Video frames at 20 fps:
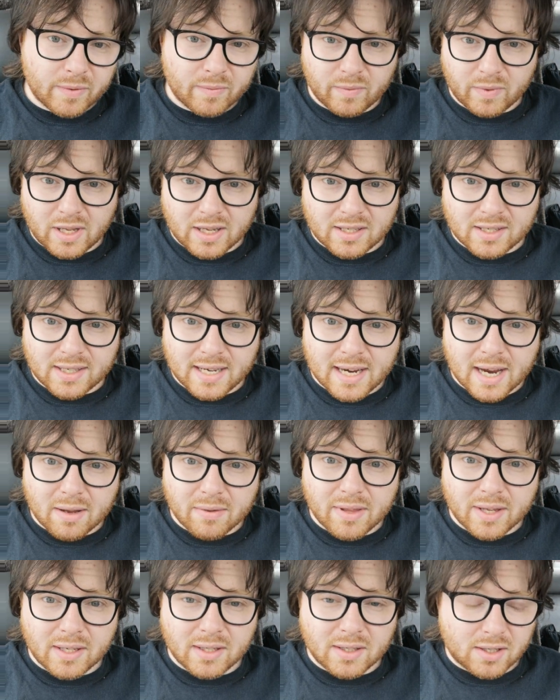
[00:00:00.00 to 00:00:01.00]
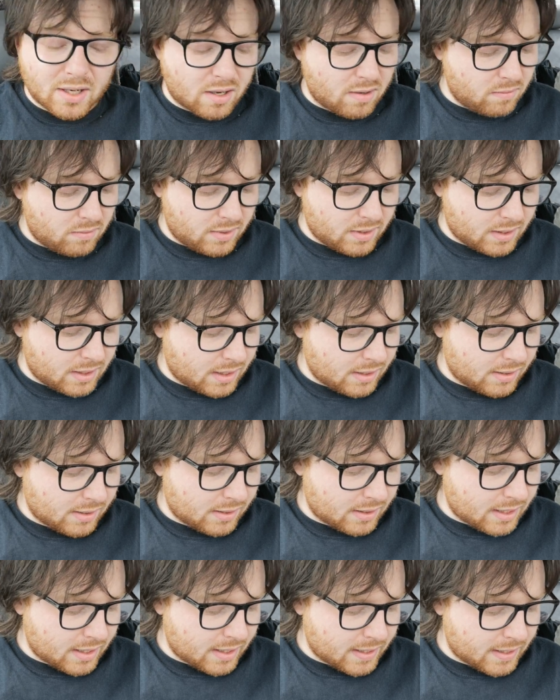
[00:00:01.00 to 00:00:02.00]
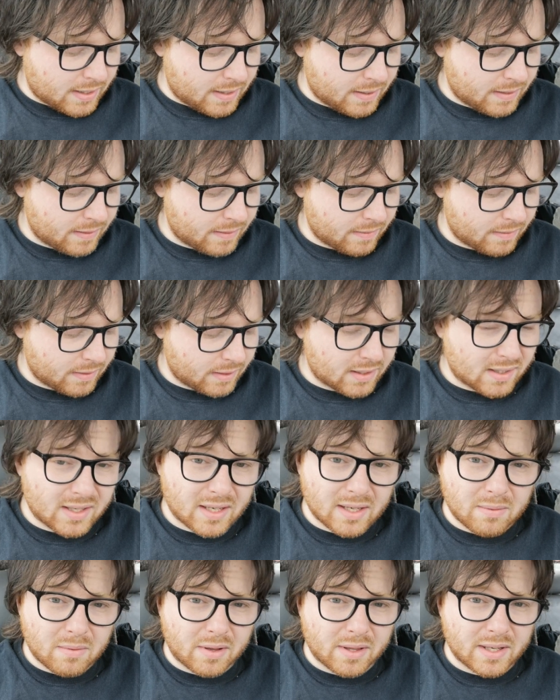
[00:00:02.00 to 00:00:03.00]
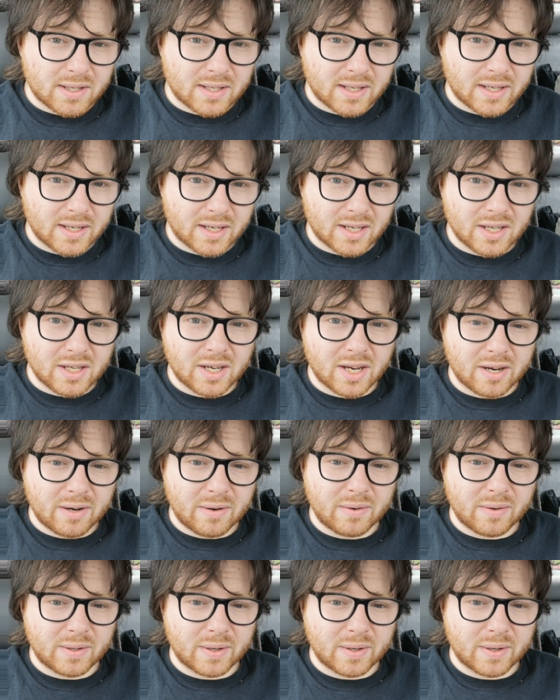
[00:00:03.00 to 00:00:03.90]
let's see how things go, and let's see what this thing can do.